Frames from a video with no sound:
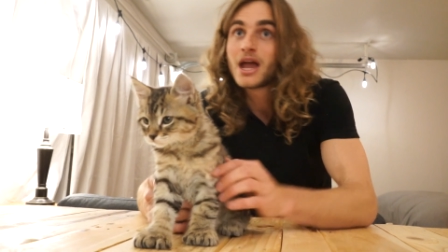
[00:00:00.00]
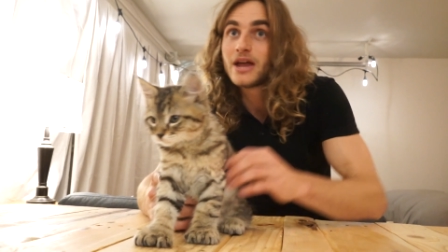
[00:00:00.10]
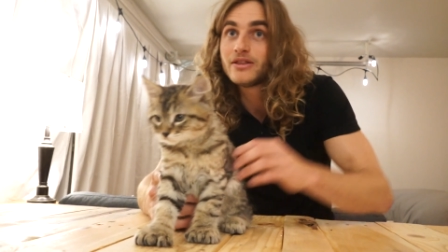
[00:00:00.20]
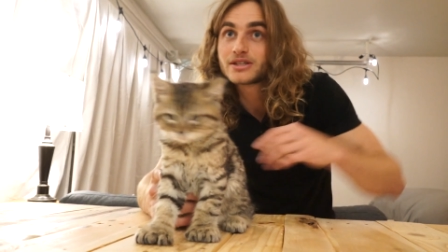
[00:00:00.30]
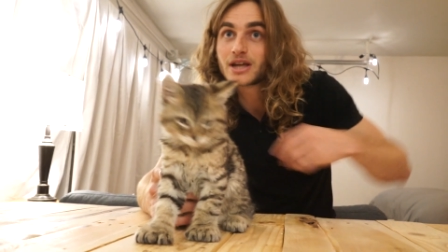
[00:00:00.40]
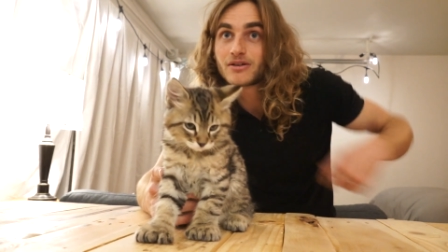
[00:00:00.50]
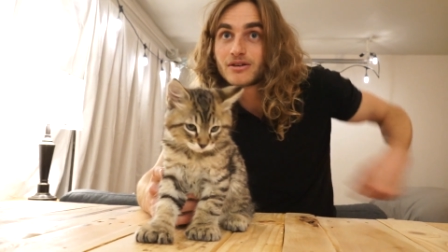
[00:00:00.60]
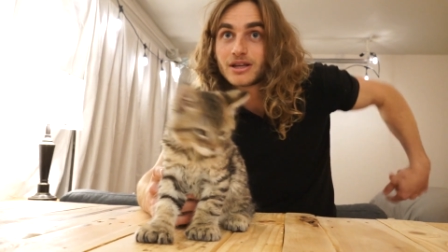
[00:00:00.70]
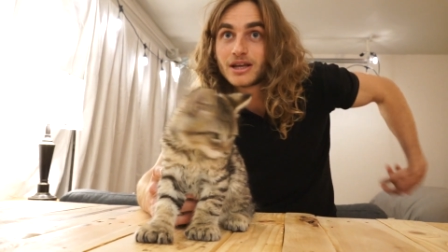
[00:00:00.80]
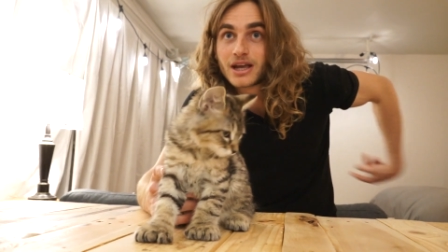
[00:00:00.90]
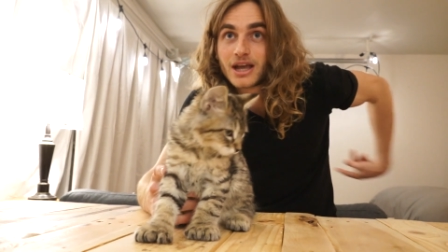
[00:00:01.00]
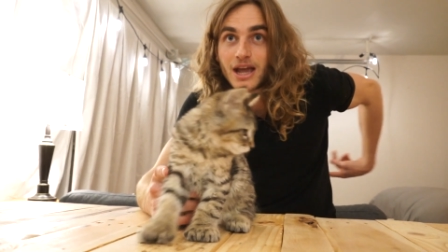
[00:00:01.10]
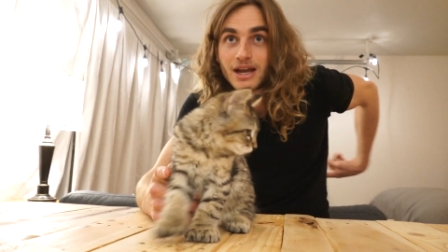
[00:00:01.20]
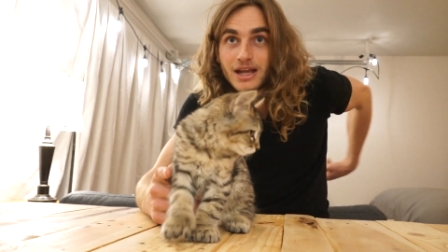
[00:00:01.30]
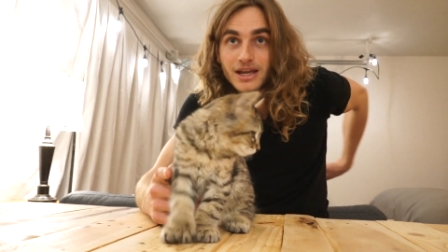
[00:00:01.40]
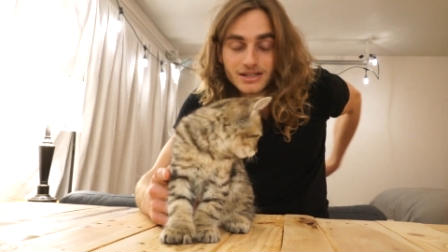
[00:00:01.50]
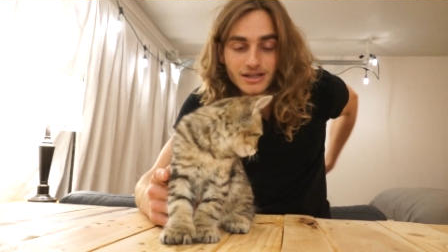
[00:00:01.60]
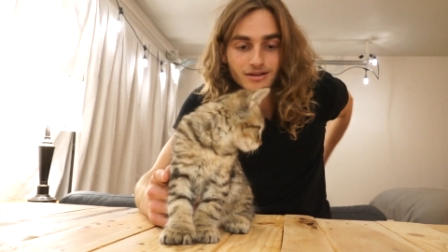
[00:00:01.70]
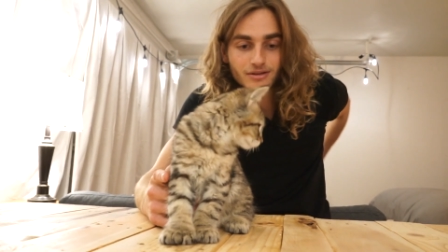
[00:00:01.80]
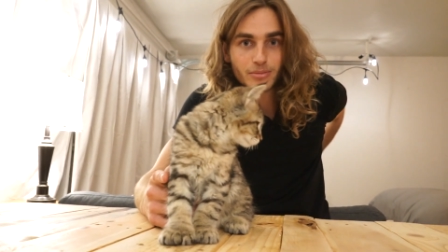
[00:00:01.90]
And there's currently a cat
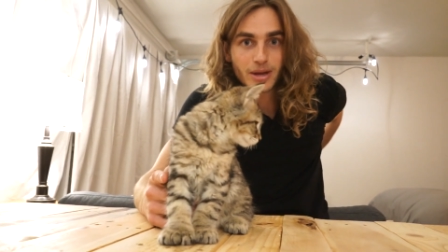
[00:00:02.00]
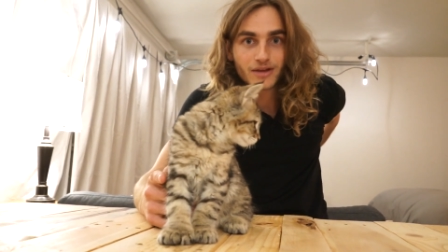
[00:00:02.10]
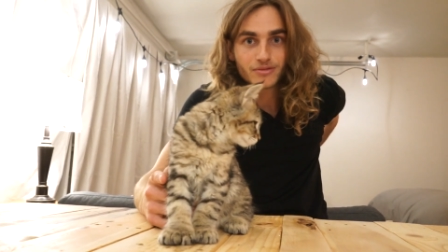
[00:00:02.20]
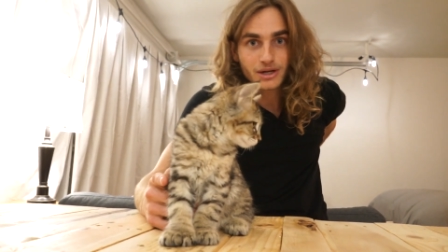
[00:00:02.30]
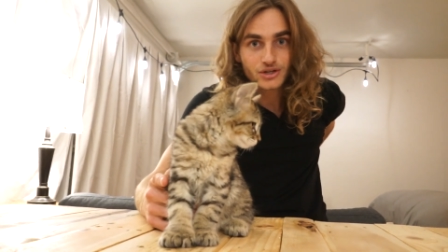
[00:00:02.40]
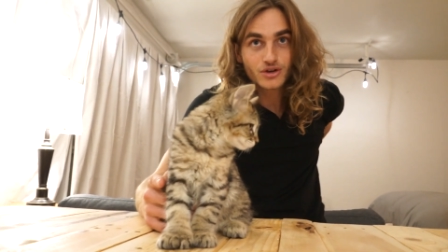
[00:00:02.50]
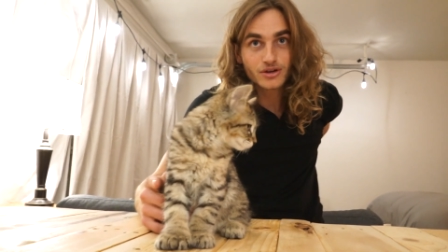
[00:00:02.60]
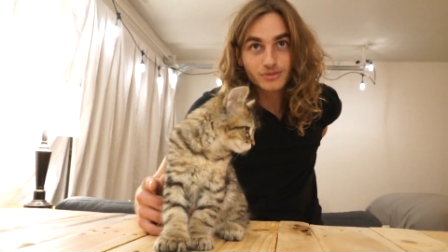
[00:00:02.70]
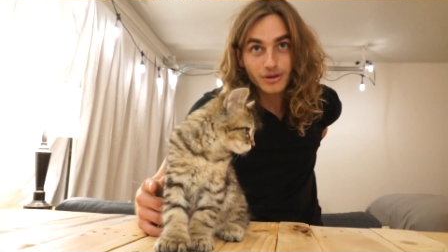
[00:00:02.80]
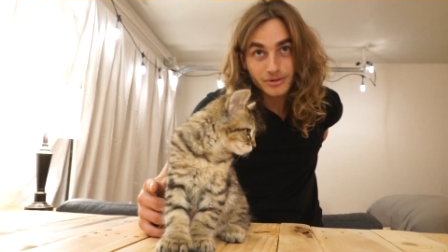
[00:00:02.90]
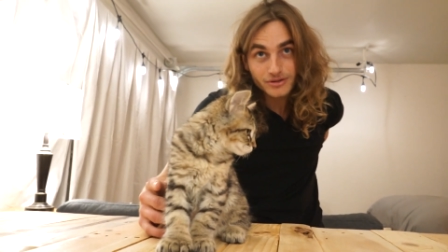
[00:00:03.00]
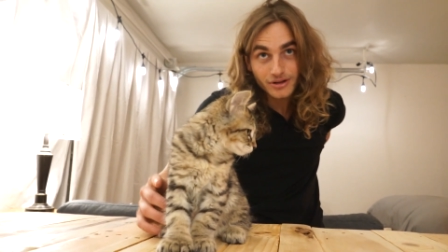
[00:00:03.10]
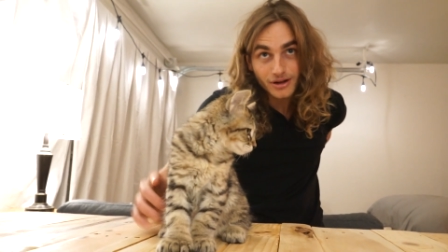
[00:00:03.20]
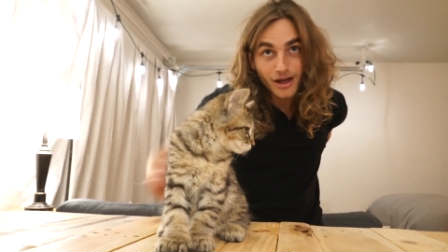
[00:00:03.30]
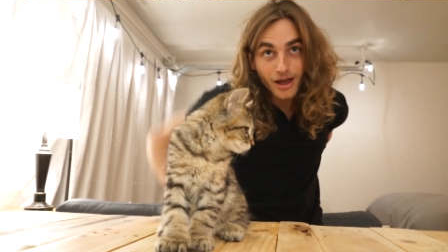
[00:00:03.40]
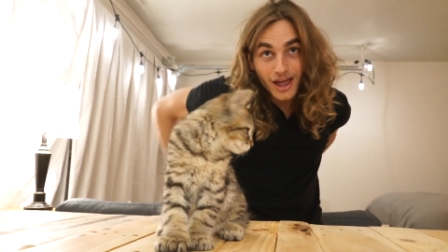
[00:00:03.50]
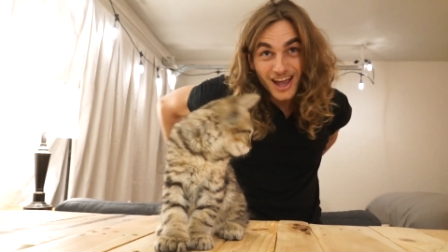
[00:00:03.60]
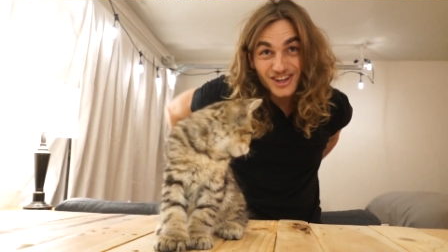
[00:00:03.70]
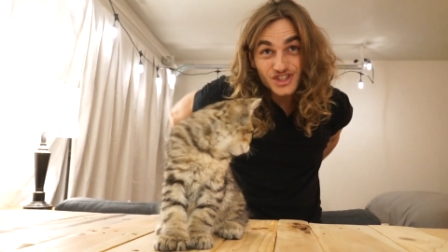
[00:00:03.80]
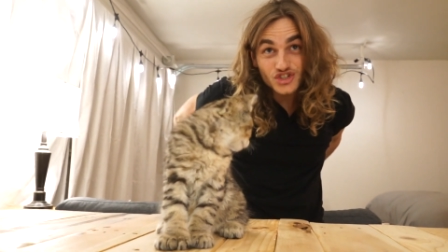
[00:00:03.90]
eating the back of my shirt, so I'm just going to
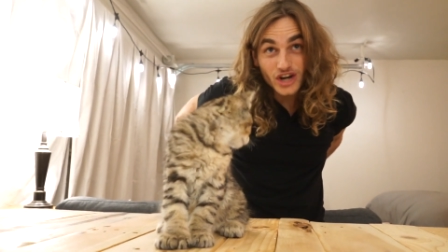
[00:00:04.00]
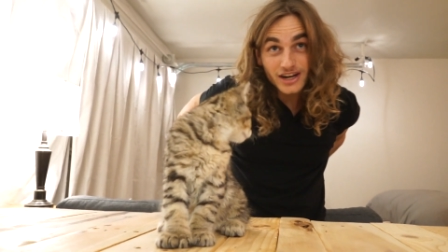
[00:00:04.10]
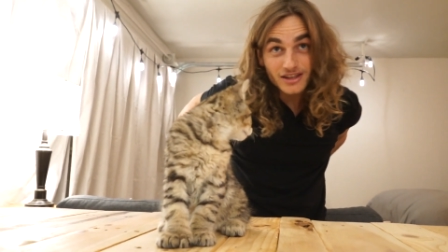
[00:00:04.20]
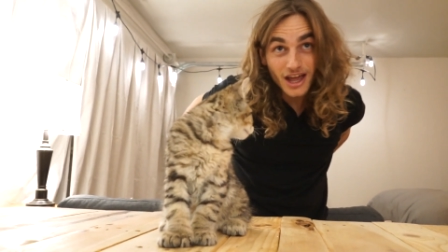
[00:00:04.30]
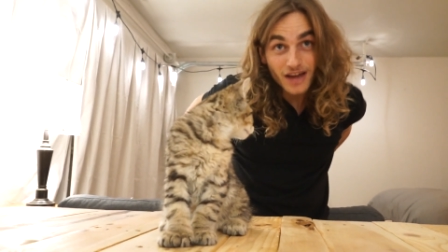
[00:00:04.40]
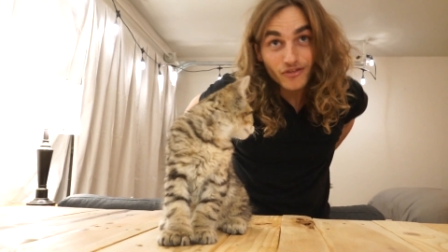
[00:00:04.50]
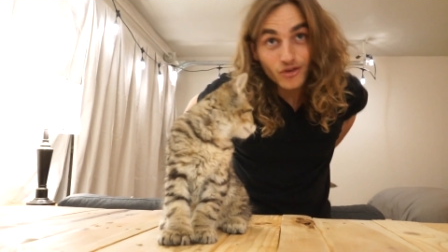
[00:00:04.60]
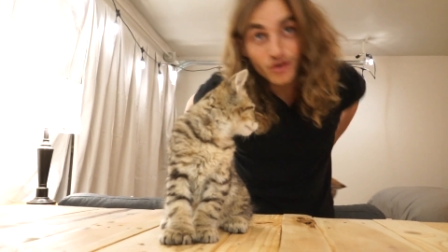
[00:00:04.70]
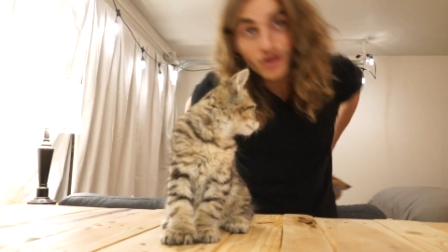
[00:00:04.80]
extract that for you